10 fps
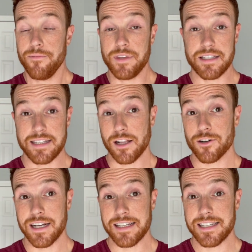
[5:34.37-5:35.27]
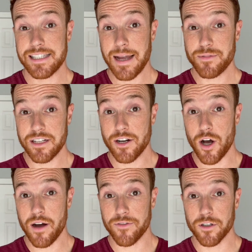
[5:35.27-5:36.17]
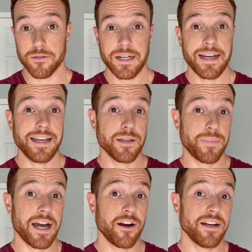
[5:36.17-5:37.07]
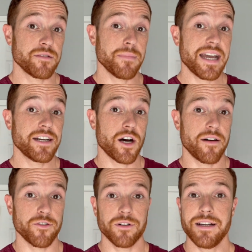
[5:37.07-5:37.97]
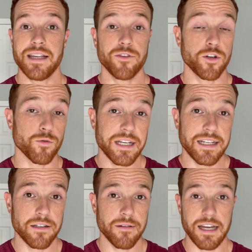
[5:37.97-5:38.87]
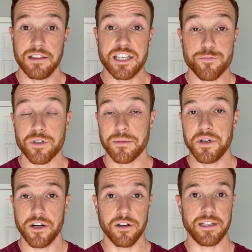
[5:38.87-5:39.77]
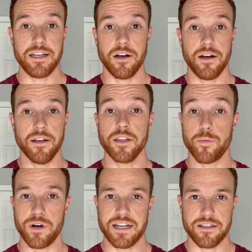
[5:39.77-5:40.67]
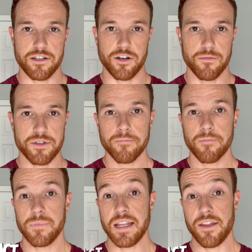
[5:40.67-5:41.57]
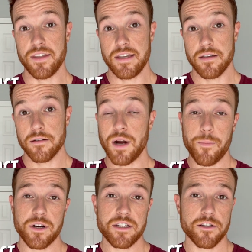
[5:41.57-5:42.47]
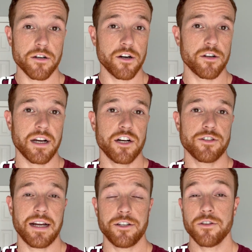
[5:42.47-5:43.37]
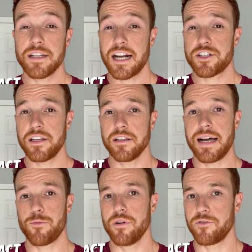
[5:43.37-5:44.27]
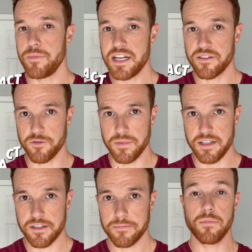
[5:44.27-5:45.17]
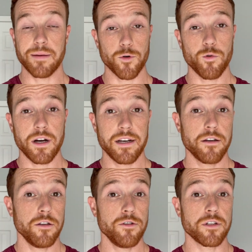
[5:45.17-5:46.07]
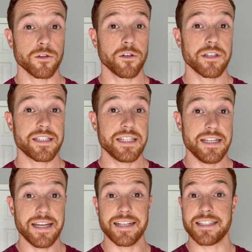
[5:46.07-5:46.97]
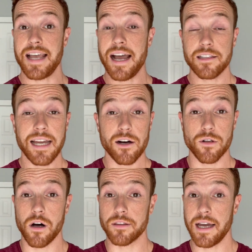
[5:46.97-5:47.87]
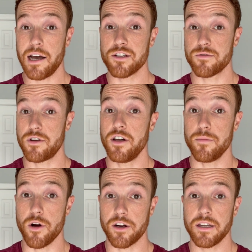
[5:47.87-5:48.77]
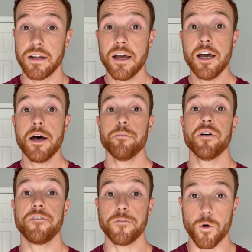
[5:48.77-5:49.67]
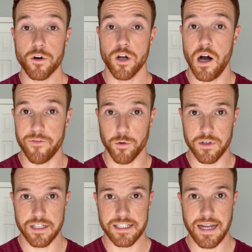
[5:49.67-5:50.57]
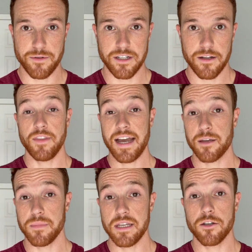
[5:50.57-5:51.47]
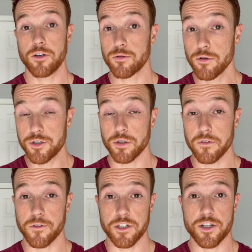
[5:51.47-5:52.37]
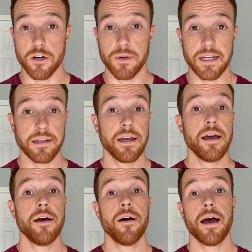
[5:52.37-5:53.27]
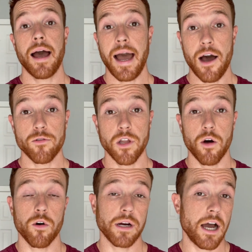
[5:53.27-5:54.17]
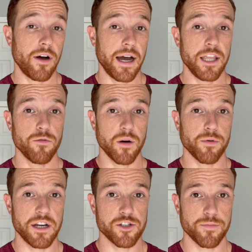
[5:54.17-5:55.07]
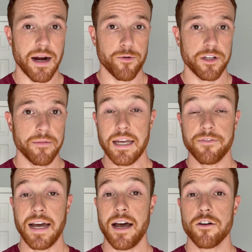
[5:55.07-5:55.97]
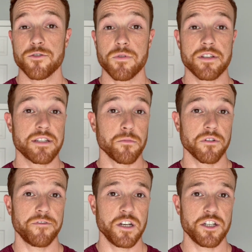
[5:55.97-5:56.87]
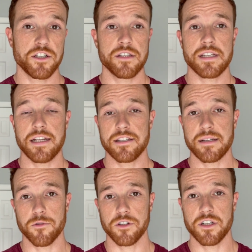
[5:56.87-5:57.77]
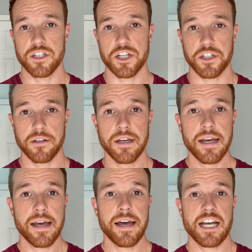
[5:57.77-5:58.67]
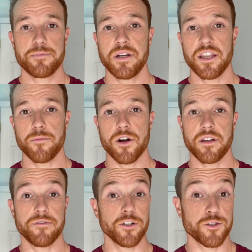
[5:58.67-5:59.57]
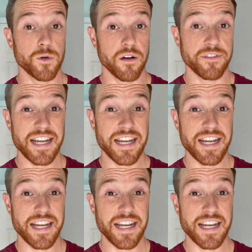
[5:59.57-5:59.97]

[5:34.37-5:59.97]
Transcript: the seller has accepted an offer and the buyer has made an offer and they've agreed, at least preliminarily, on the price and the terms. Now, the properties that are under contract, you can actually get a lot more information from these. Number one, you can look and see exactly how long the house was on the market before an offer was accepted. That can be crucial for determining how low or how high you want to price your property. If a house with similar finishes and in similar condition has been on the market for 12